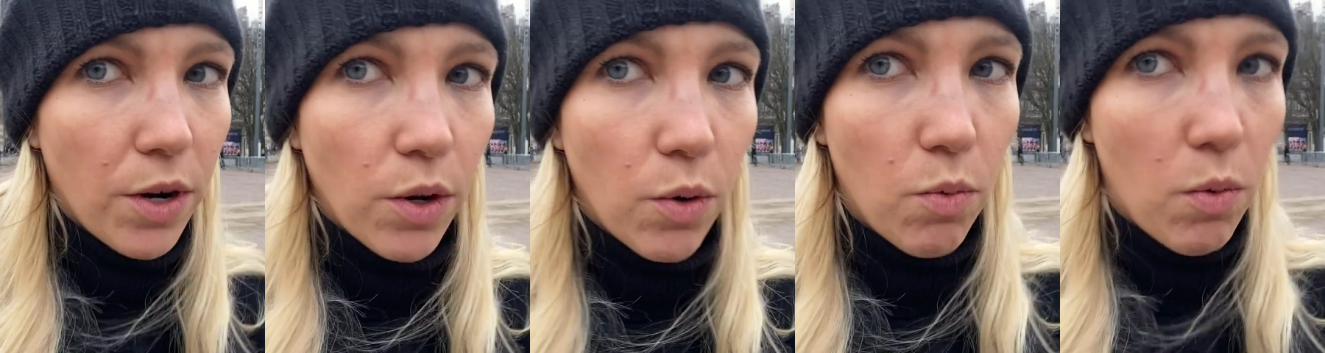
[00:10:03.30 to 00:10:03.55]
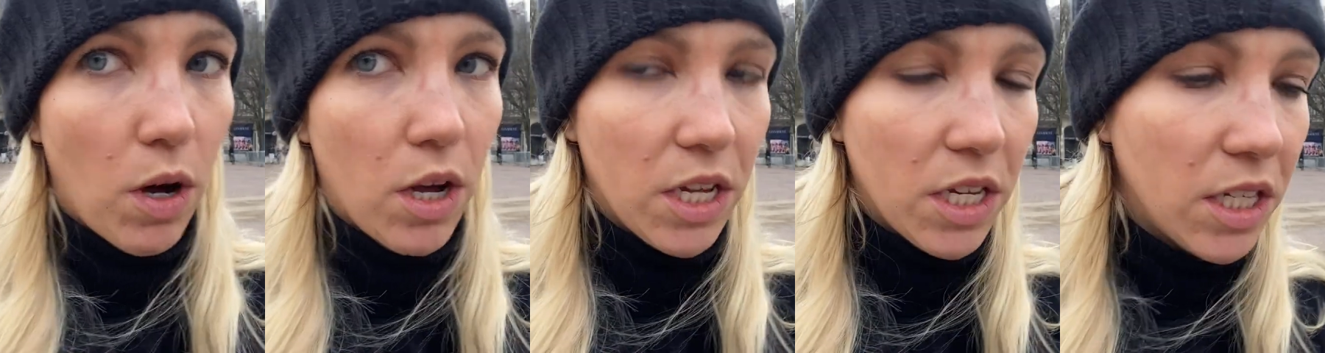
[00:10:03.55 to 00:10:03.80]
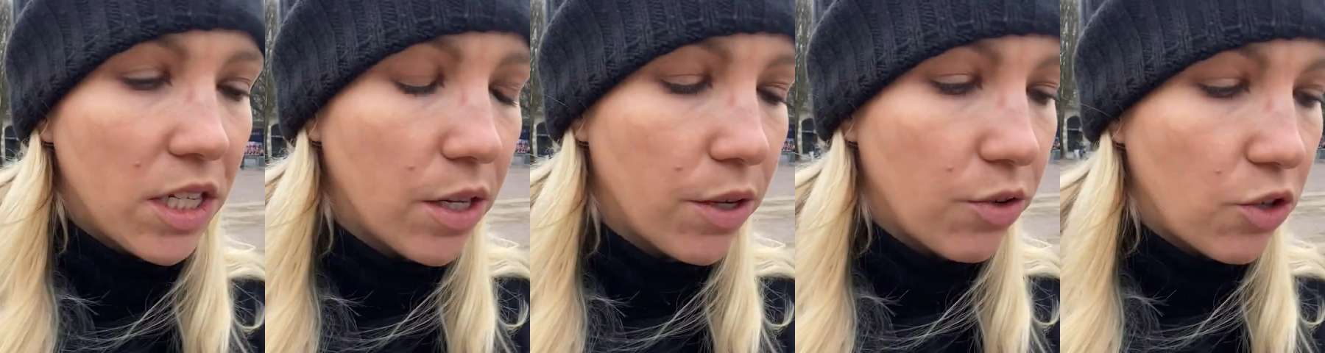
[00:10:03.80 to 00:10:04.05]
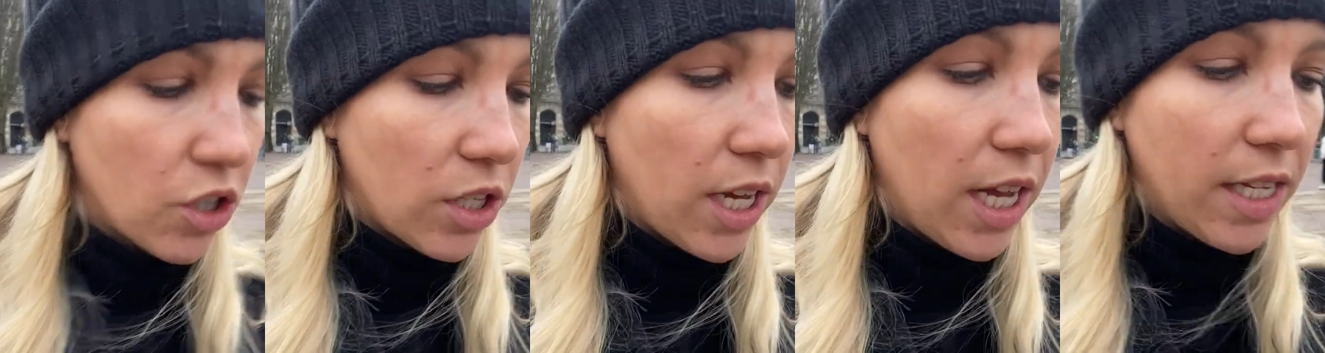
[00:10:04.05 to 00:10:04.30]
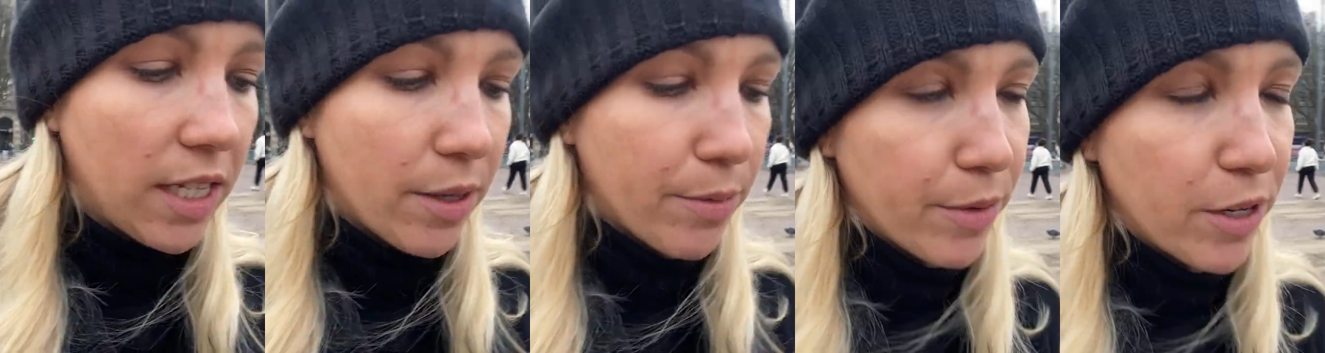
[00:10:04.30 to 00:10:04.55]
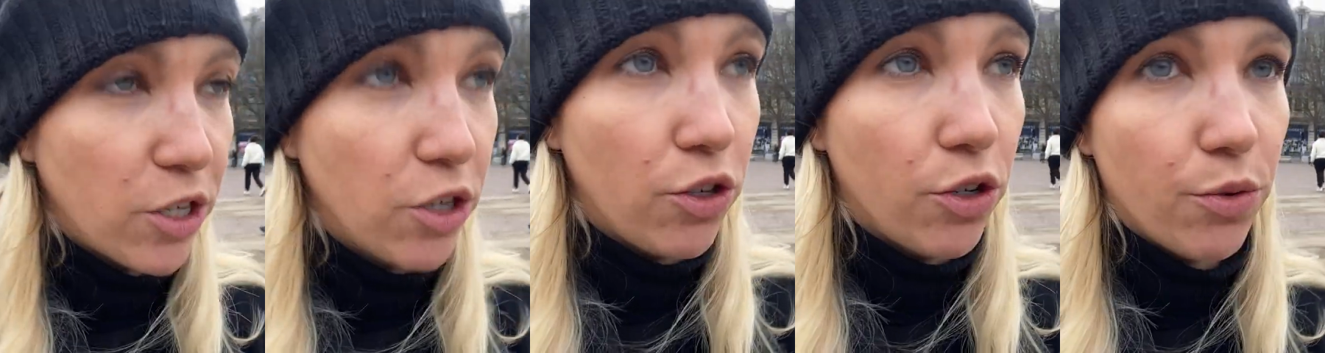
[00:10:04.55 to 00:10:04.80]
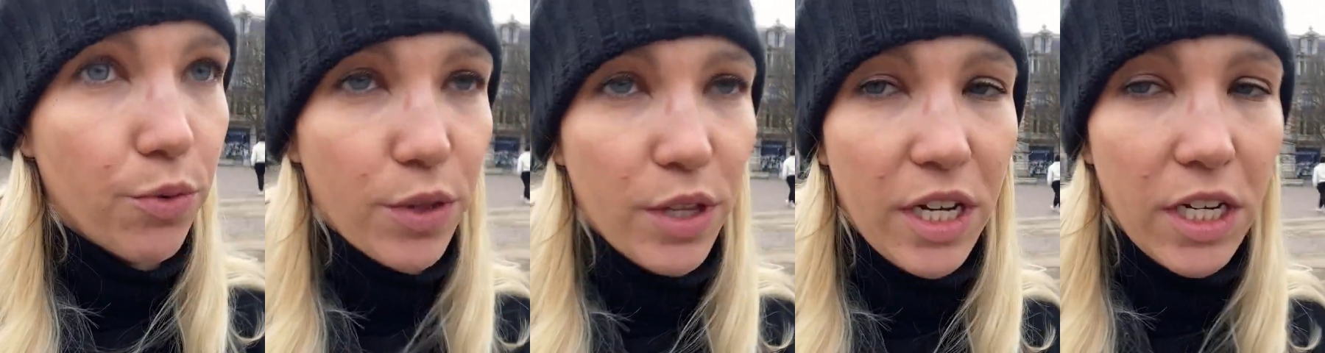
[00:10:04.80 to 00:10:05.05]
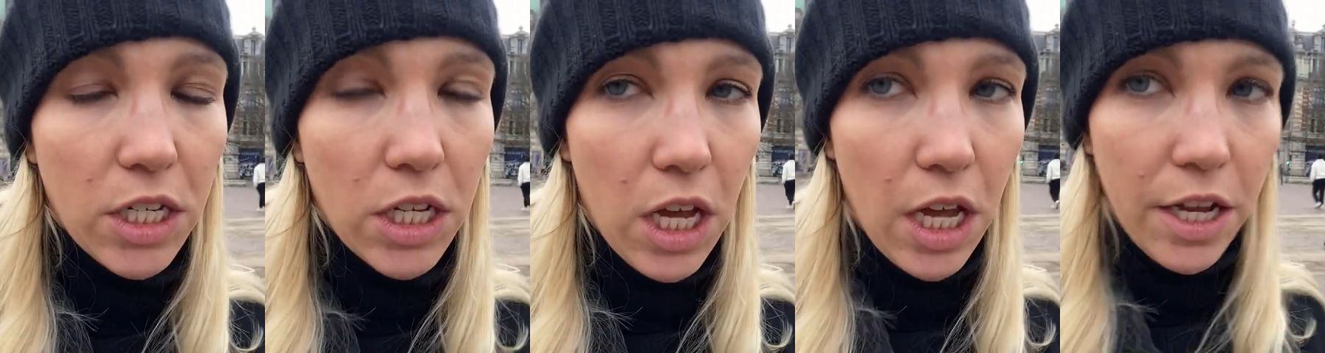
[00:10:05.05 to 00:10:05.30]
it was. It just had something to do with
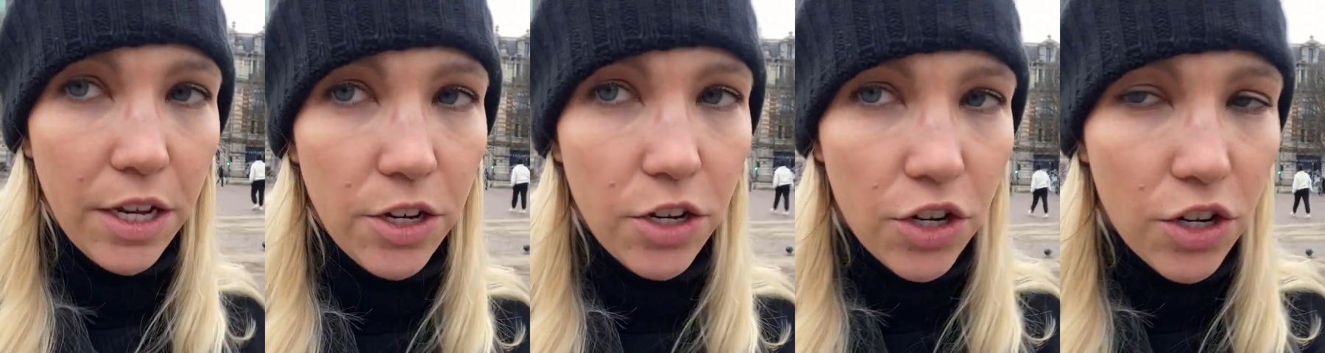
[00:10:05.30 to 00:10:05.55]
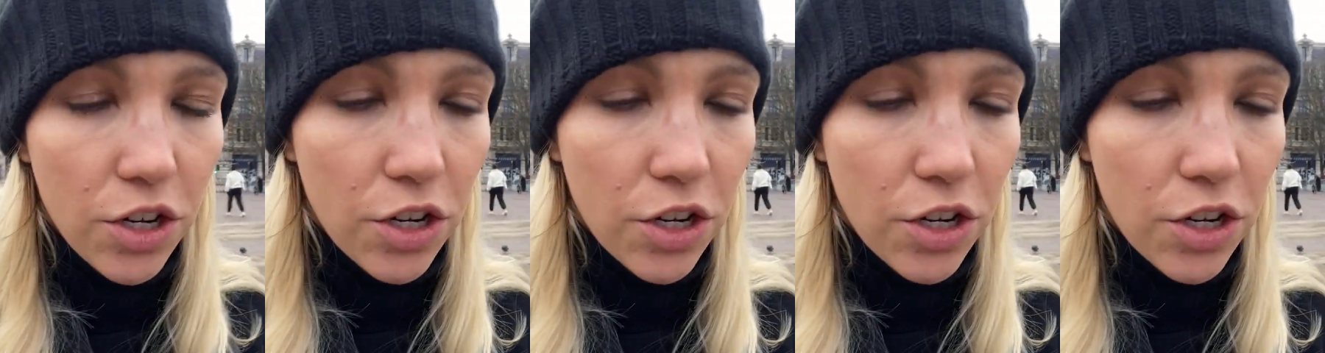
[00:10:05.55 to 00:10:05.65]
like touch.